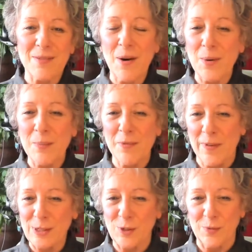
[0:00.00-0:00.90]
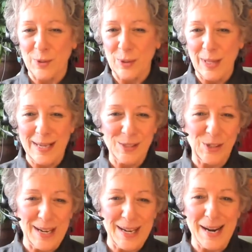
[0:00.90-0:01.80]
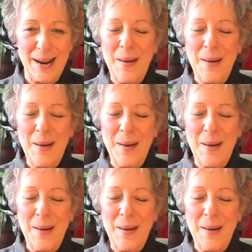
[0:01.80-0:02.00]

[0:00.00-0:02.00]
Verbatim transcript: Home Festival last night,